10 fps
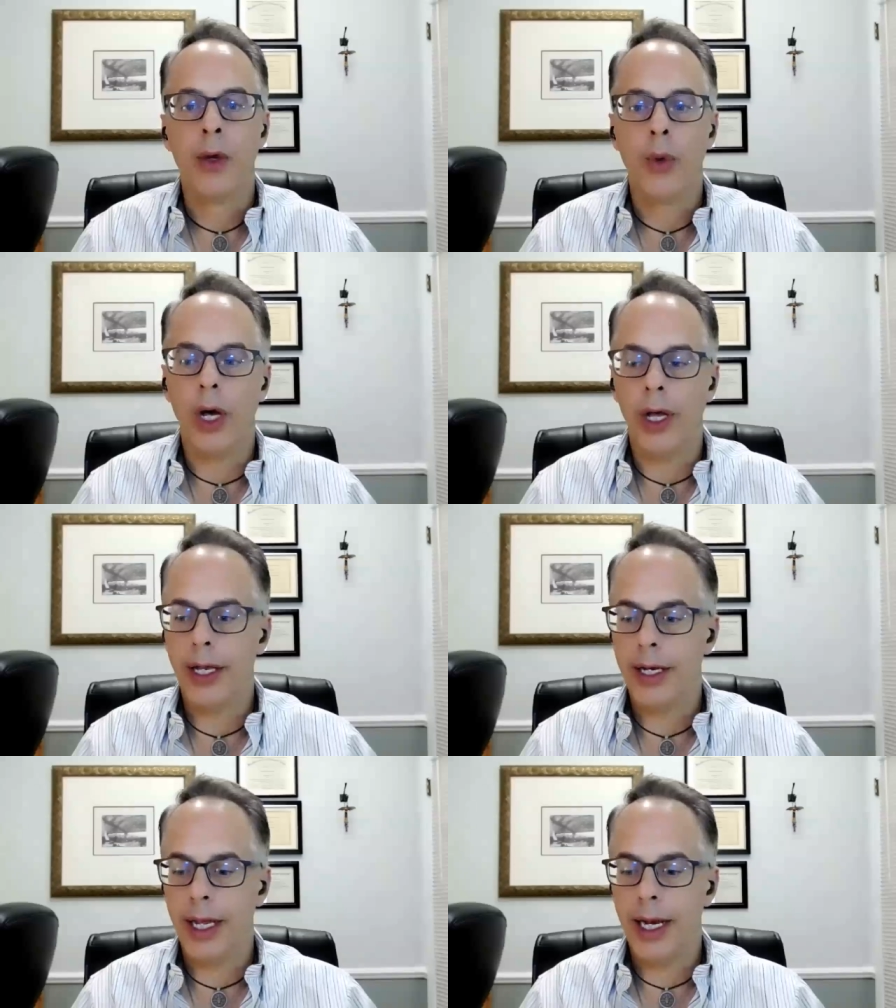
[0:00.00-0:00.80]
Well,
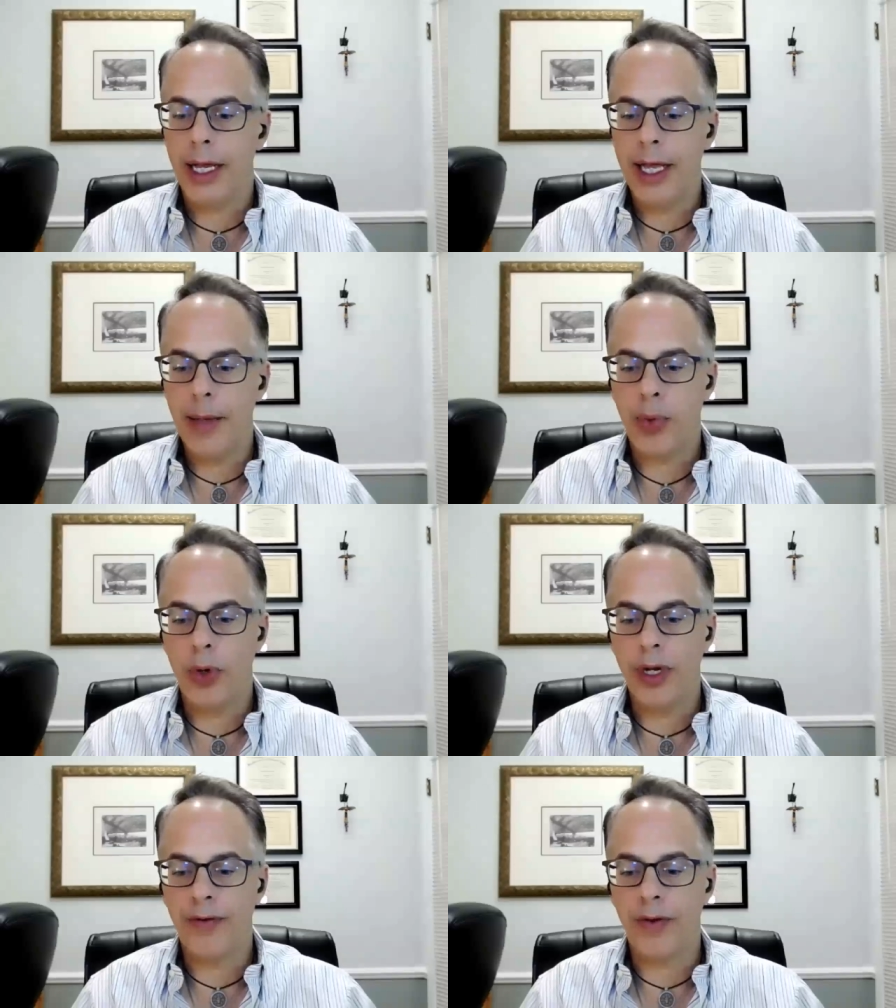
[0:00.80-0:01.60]
and on that
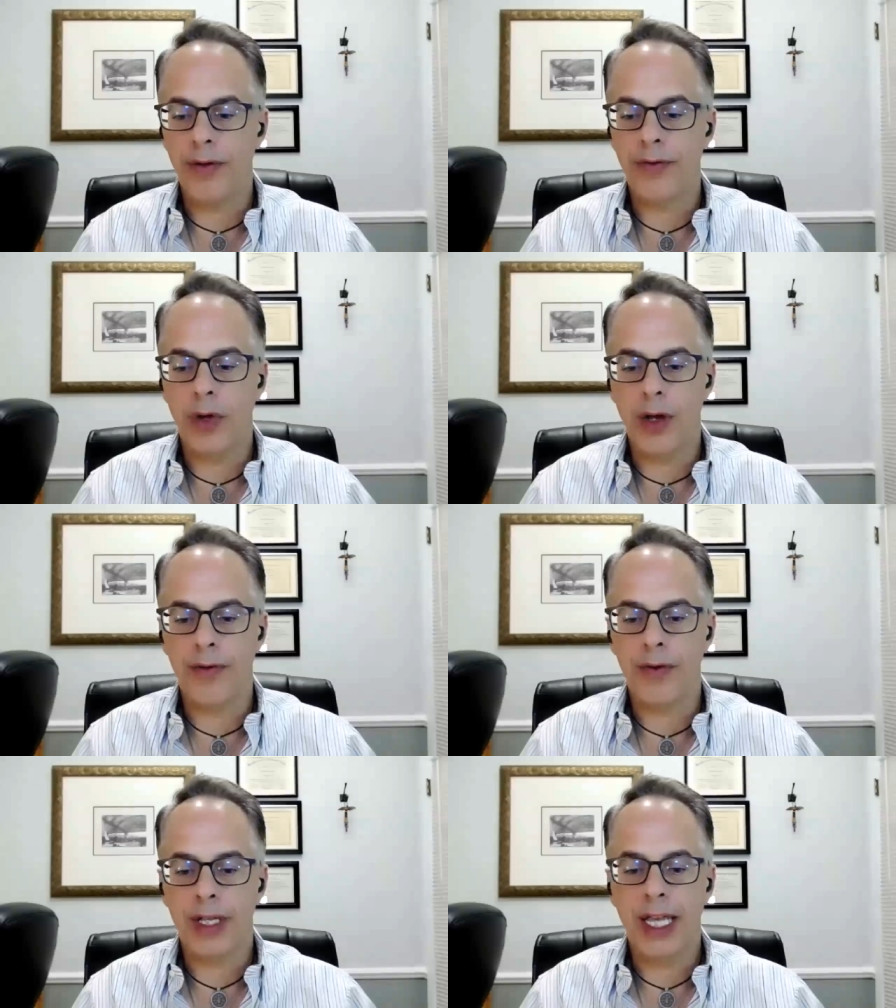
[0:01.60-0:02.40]
point of